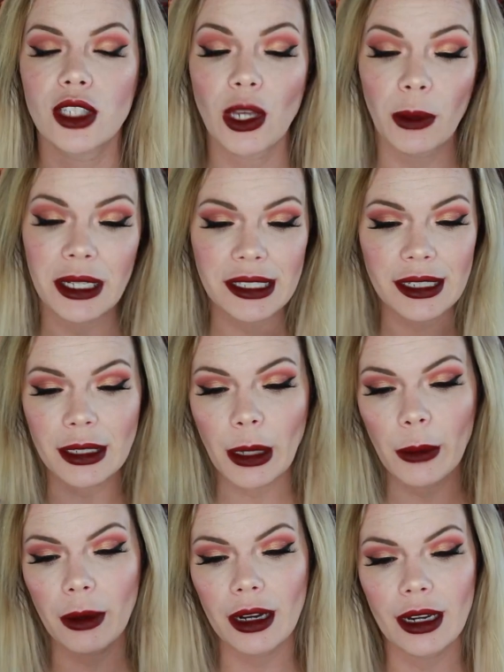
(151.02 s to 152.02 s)
So it did
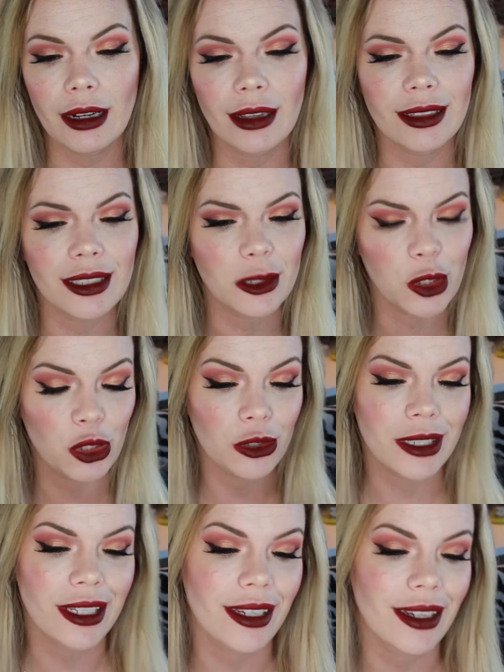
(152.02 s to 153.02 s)
go on a little
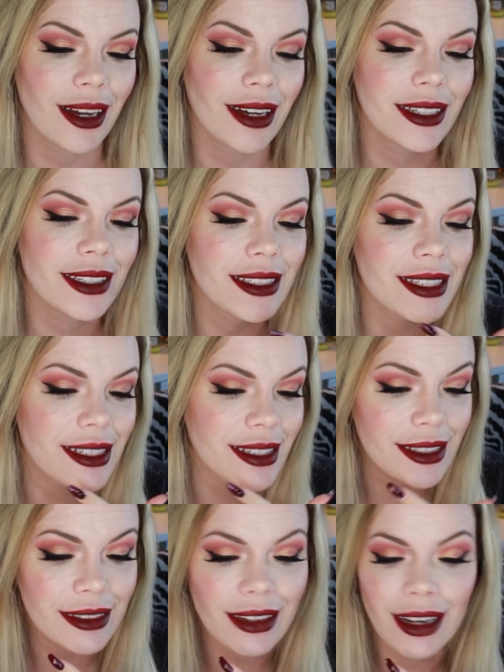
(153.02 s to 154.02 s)
streaky and it's
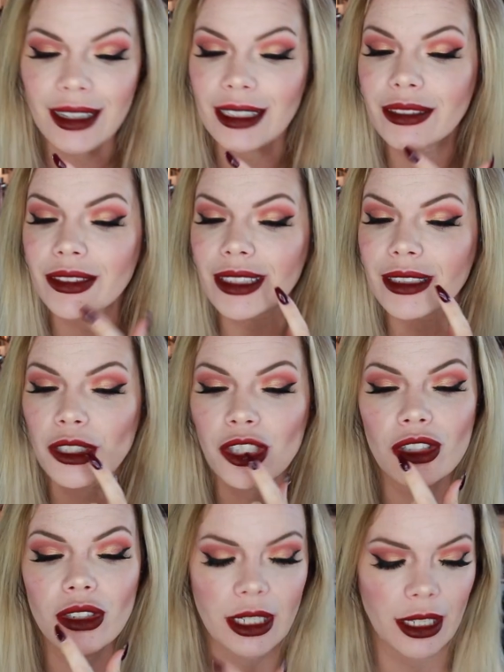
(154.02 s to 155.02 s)
still kind of a little
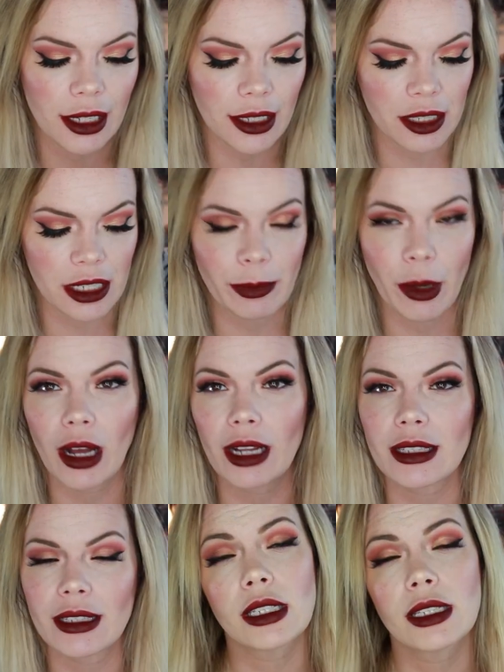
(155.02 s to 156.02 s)
streaky in
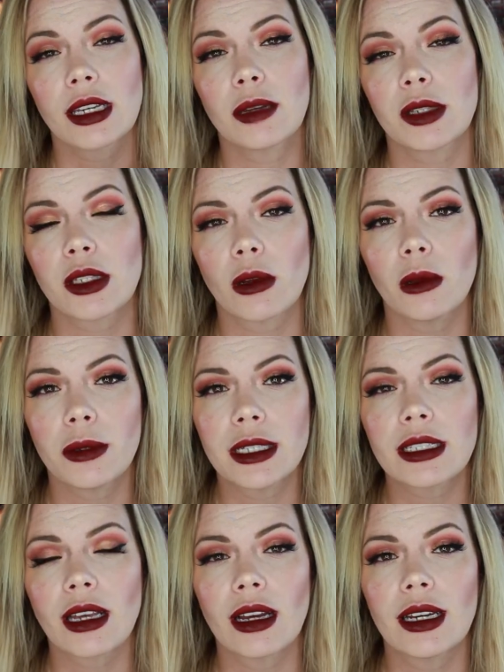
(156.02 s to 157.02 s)
spots. same as
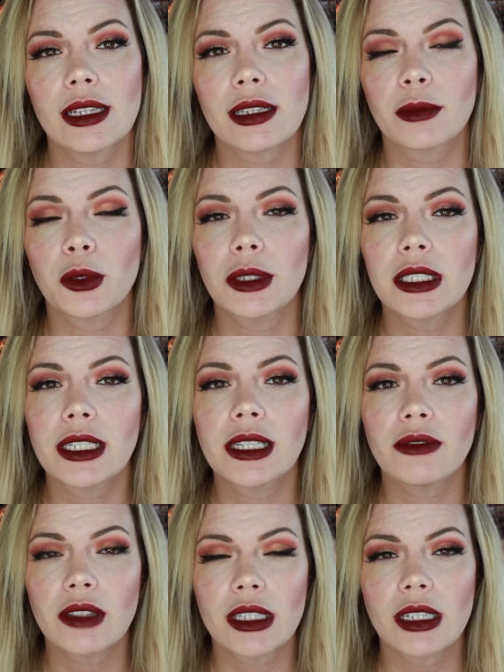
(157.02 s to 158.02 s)
always guys, I'm going to
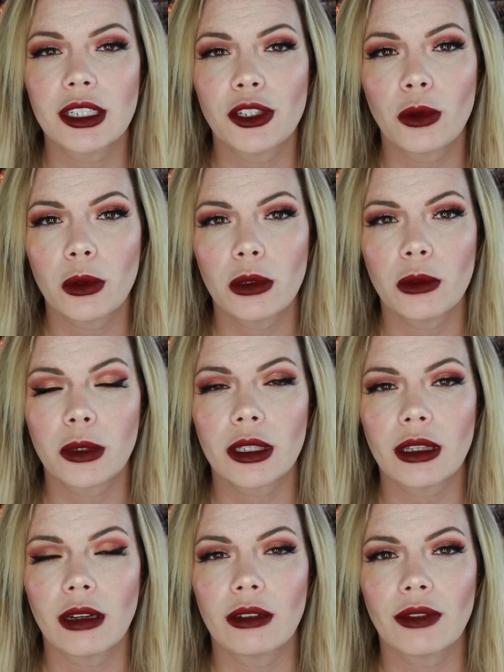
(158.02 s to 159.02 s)
give this a total
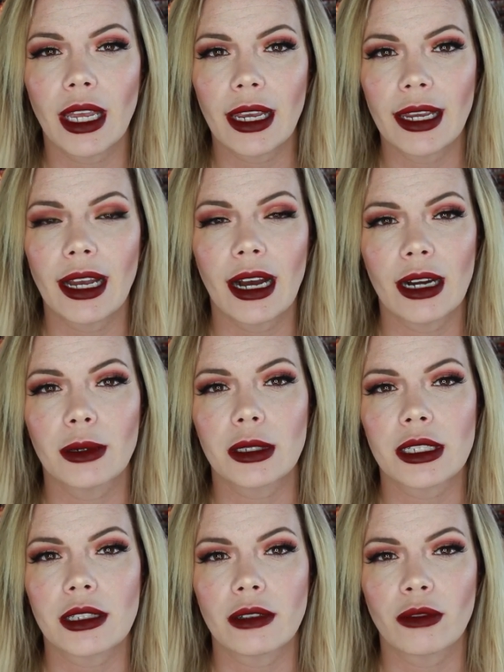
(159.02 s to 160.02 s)
worth of 8
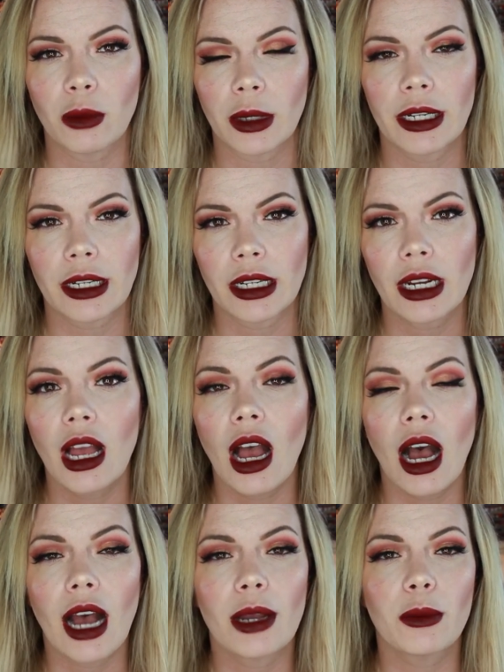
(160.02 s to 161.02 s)
hours of wear.
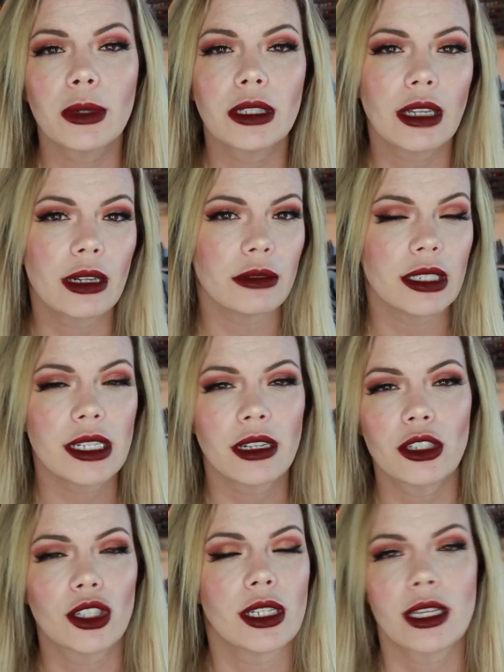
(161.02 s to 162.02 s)
I will not
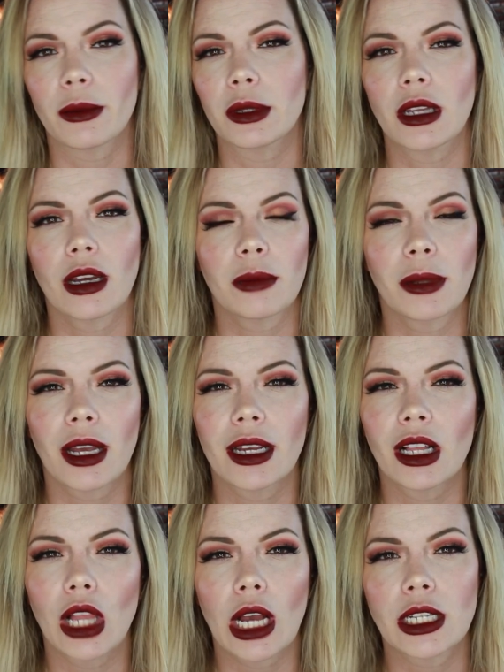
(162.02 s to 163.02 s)
retouch this, I will not apply
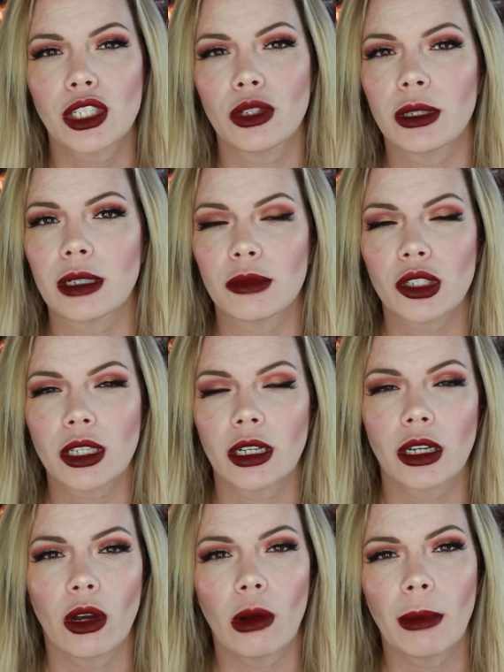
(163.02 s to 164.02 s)
a gloss to it, I'm just
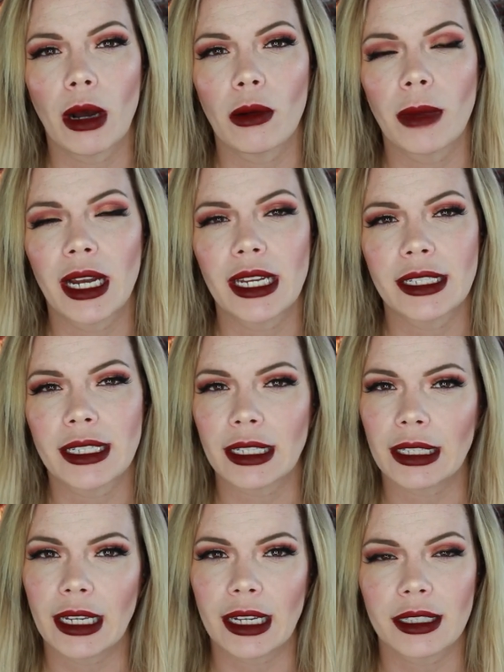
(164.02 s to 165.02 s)
going to go about my
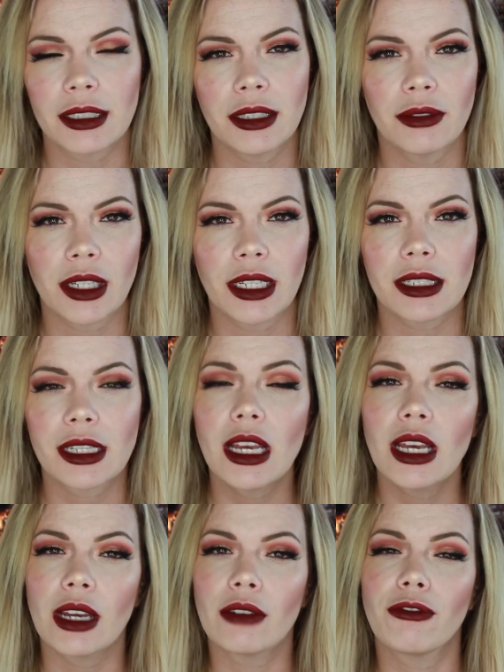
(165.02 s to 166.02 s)
daily activities.
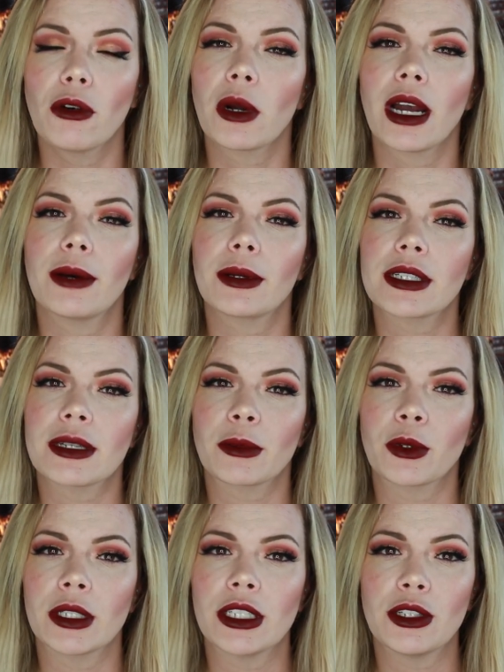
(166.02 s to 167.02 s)
In 4 hours
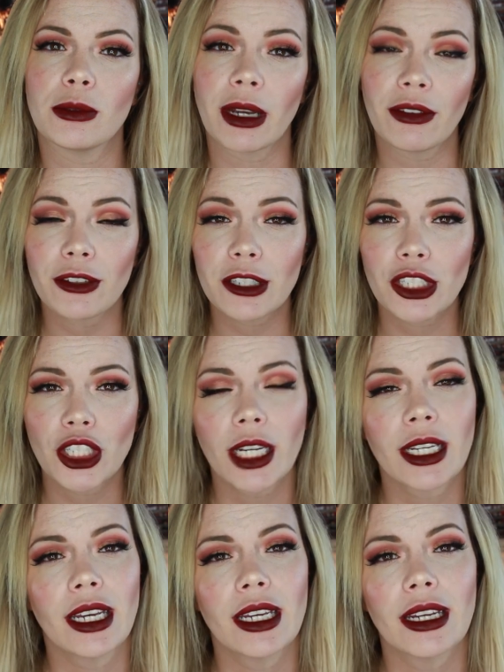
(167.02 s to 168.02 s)
I'm going to do my first
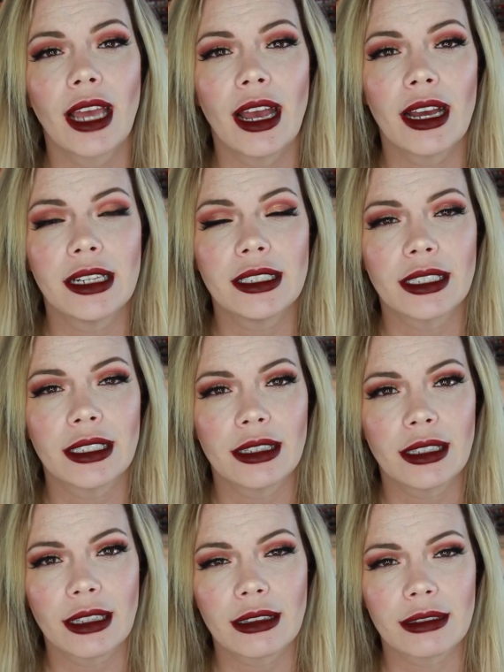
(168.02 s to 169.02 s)
check-in and
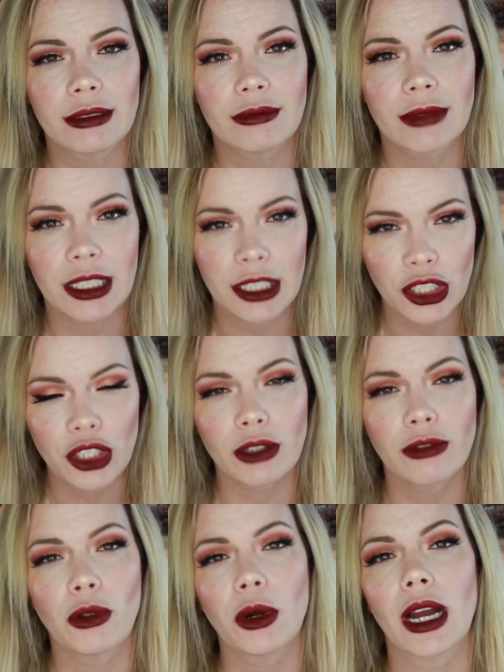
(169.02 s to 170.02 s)
in the
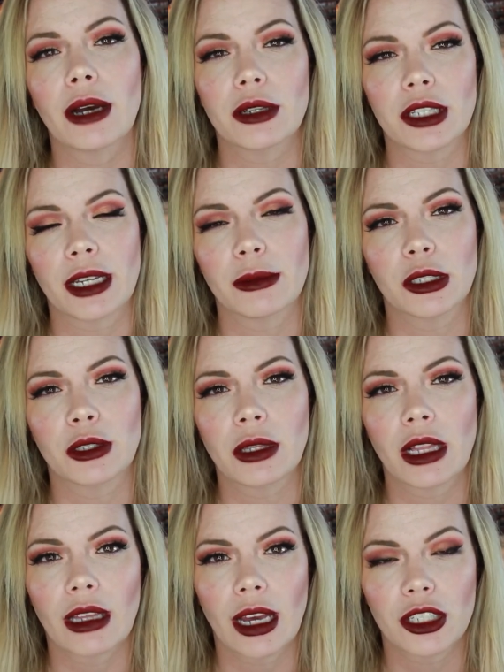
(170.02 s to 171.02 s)
additional 4 hours I will do
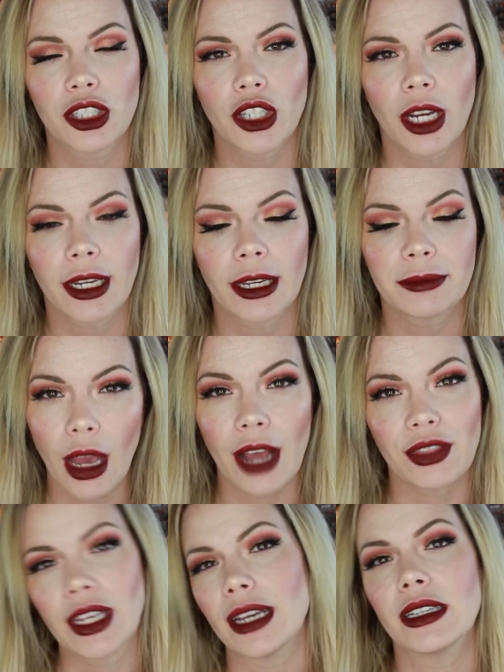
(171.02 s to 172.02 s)
the last check-in.
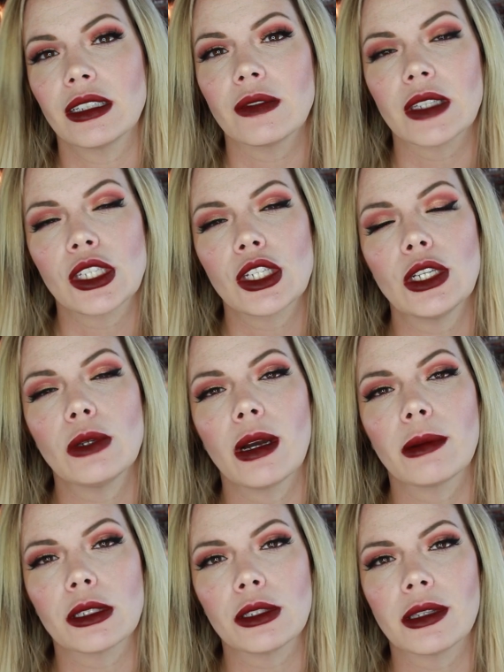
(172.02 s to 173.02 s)
At the end of this too
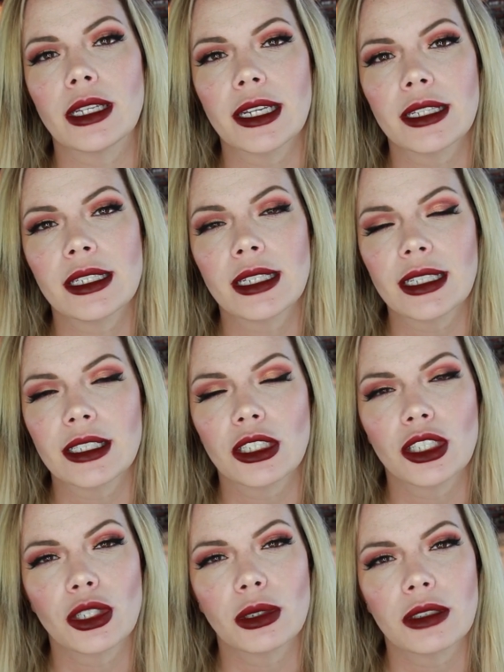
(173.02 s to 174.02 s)
I will do the kiss test
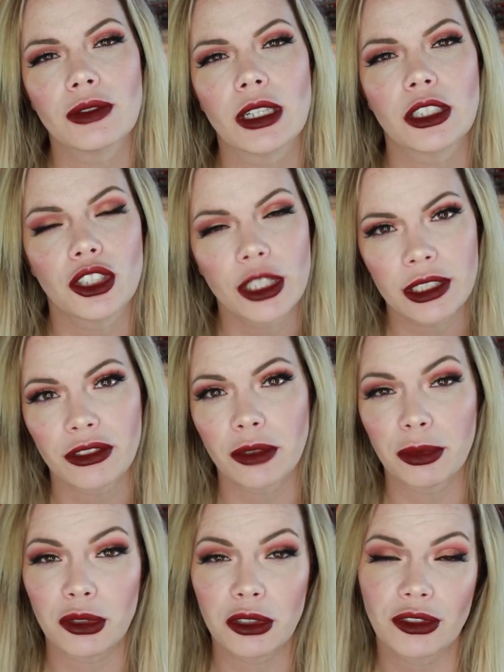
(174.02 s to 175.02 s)
to show if they're
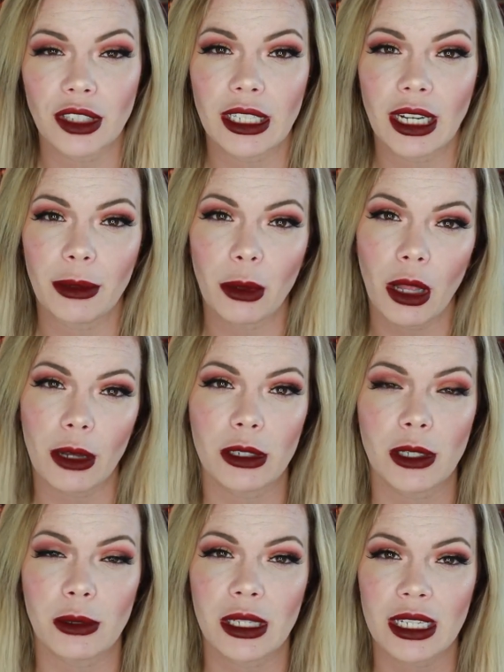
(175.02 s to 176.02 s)
transfer proof and I will
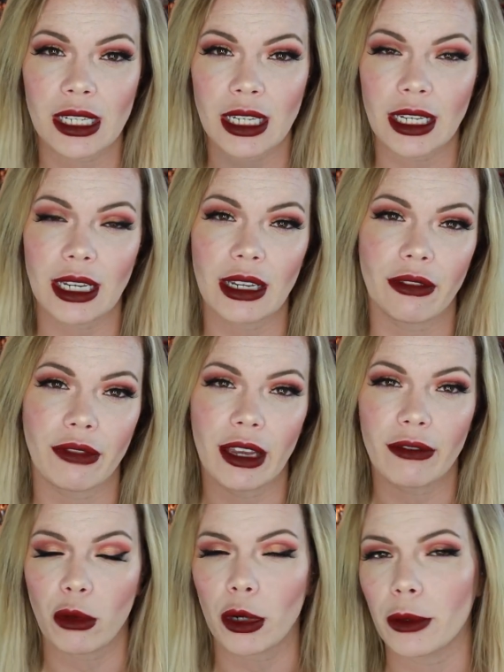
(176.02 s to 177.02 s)
also see if
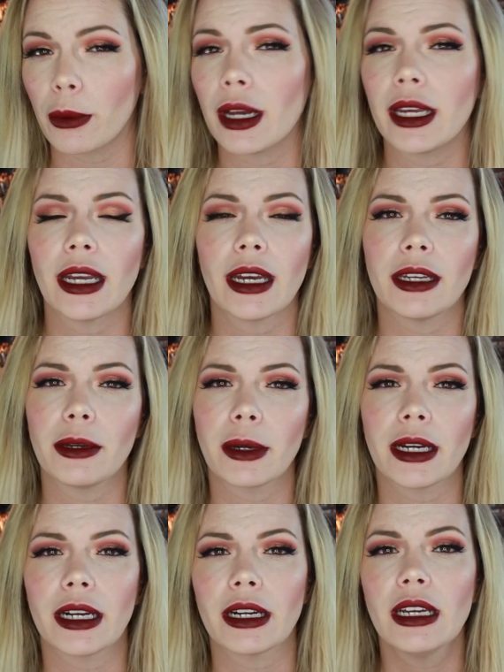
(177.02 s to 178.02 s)
they've worn away
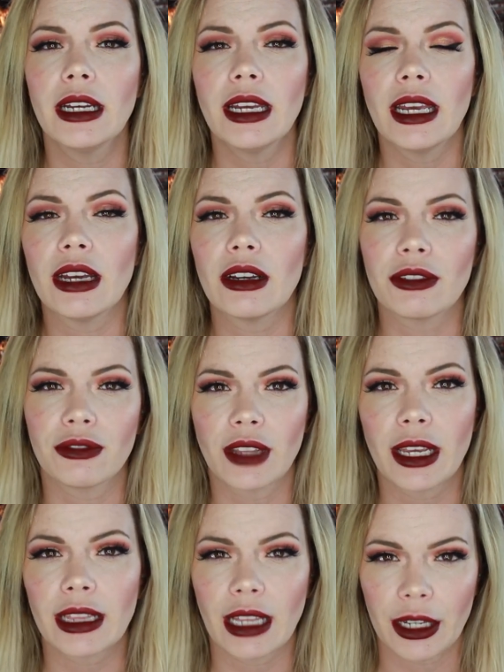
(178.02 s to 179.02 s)
anywhere, if
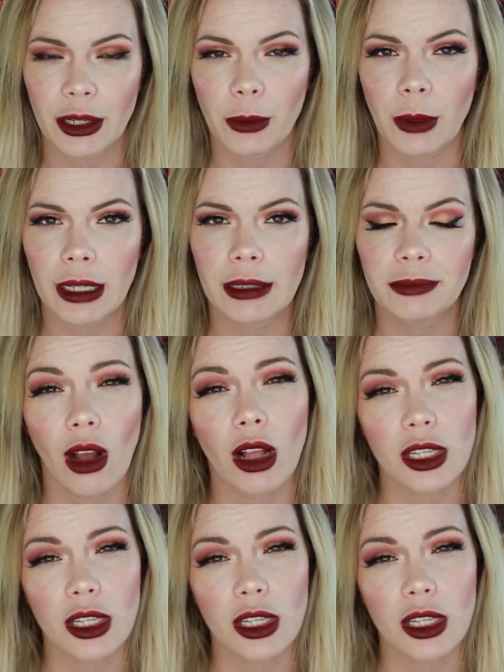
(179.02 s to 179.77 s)
they layer well.